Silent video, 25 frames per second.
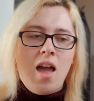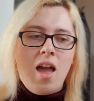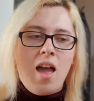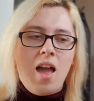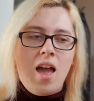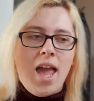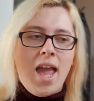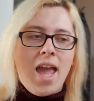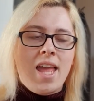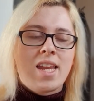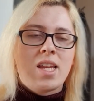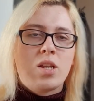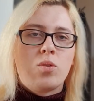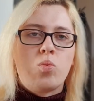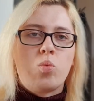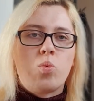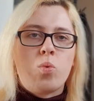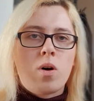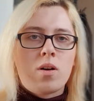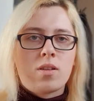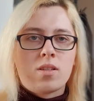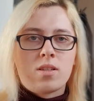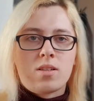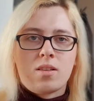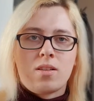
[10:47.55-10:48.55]
And it
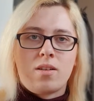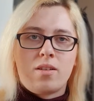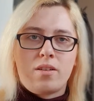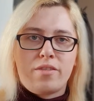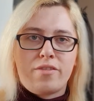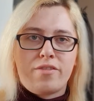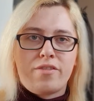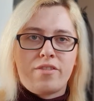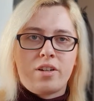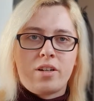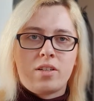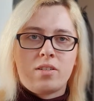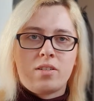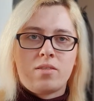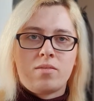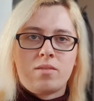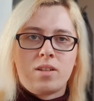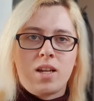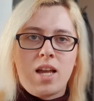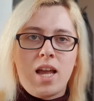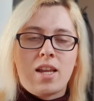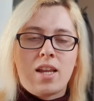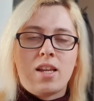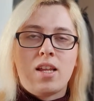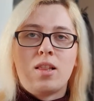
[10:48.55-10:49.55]
was a lot of fun,
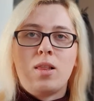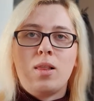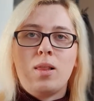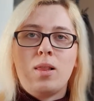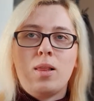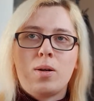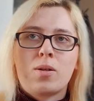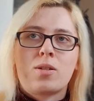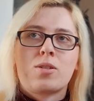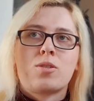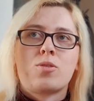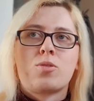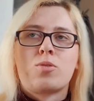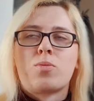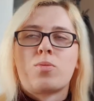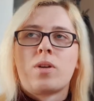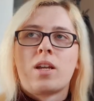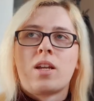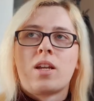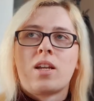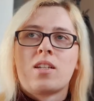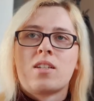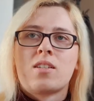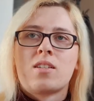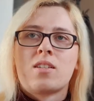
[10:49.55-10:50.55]
and it looked
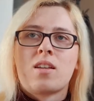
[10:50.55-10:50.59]
great.